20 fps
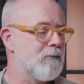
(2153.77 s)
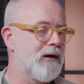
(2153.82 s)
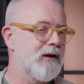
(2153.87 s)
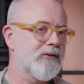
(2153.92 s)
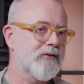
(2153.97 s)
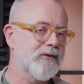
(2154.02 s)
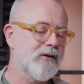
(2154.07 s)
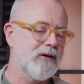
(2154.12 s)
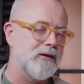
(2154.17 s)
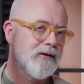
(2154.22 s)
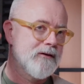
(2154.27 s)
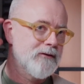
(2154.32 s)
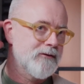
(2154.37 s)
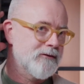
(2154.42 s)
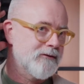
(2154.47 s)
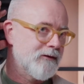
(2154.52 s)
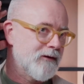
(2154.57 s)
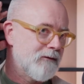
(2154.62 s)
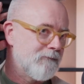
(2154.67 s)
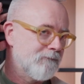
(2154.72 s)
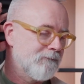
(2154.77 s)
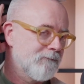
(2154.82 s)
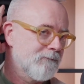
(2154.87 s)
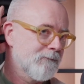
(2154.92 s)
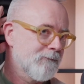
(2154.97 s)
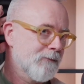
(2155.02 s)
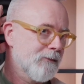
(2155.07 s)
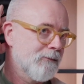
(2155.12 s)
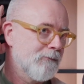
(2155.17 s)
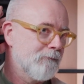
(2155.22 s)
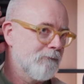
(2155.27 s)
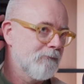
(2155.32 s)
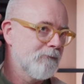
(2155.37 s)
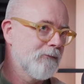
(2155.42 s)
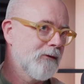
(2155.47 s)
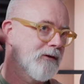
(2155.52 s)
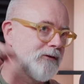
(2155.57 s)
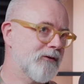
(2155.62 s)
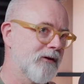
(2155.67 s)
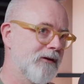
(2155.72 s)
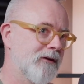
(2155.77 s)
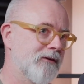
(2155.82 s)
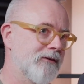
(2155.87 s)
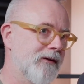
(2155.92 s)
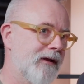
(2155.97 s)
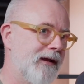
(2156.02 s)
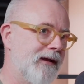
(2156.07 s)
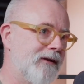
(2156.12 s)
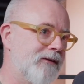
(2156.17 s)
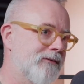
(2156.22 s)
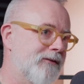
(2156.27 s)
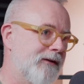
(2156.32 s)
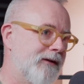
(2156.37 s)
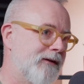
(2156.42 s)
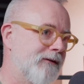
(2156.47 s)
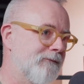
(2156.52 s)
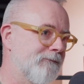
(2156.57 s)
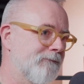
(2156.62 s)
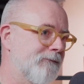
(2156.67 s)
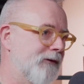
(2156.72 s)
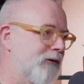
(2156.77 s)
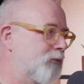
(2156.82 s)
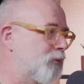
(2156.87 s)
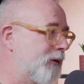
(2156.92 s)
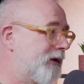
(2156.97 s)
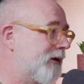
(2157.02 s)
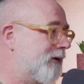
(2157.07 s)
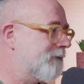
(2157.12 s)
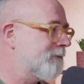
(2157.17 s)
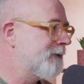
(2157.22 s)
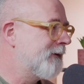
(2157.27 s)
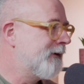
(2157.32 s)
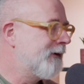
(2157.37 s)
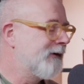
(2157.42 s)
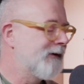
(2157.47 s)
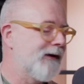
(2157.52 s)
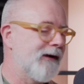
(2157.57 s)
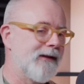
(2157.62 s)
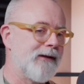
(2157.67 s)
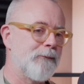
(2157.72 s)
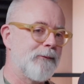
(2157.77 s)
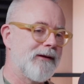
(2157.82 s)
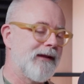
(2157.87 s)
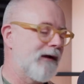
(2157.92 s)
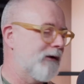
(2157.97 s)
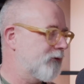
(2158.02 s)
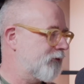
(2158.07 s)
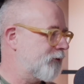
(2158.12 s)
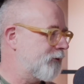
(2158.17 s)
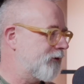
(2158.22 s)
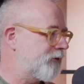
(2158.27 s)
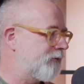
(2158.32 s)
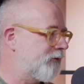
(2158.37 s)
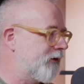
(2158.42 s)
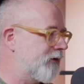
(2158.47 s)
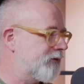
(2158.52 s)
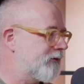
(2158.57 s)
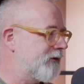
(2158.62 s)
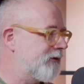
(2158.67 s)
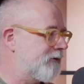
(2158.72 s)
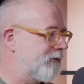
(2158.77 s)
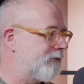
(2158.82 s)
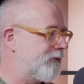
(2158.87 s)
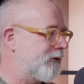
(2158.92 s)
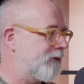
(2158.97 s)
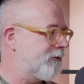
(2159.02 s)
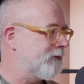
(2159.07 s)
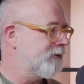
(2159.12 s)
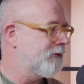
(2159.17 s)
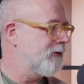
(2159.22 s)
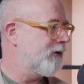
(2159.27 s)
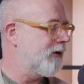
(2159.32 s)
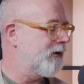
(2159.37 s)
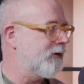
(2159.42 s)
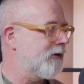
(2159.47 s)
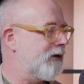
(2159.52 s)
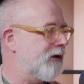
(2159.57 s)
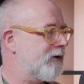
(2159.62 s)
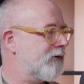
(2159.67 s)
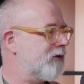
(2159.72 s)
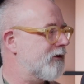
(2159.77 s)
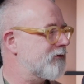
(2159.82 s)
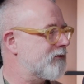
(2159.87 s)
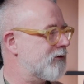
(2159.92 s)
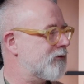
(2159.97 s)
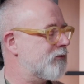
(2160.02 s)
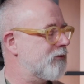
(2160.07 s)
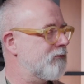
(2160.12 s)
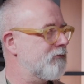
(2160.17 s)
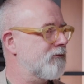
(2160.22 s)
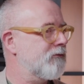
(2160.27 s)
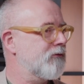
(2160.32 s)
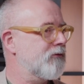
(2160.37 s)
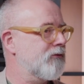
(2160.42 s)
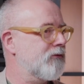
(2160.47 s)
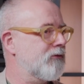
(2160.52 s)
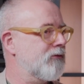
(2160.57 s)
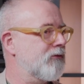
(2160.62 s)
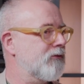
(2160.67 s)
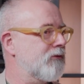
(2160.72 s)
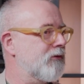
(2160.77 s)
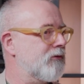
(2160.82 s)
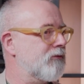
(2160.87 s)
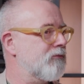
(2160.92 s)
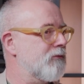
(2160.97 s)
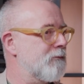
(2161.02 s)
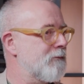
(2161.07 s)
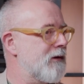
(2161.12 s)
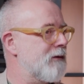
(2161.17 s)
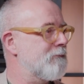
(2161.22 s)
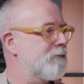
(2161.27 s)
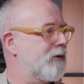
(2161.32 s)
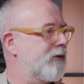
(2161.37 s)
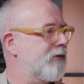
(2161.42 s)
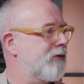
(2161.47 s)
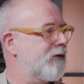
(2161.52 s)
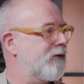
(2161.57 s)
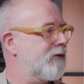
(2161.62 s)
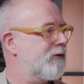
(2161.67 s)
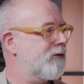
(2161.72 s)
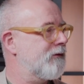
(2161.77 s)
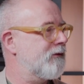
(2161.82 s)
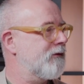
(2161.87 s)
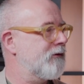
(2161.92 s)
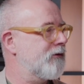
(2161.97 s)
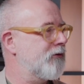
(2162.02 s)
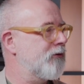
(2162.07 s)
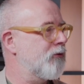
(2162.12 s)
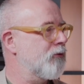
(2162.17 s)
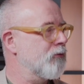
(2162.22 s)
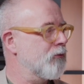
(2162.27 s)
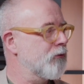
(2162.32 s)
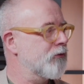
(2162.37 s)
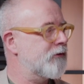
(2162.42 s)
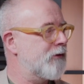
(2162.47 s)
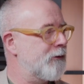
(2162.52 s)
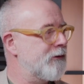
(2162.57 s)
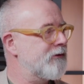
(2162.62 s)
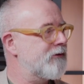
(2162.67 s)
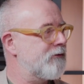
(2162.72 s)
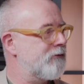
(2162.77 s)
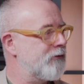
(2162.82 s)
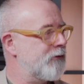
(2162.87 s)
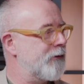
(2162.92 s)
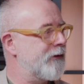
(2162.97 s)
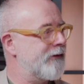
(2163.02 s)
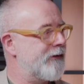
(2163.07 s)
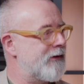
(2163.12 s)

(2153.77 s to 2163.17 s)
my son is 18 this week, and he went out to his first interview, and I said to him, just remember that you're also interviewing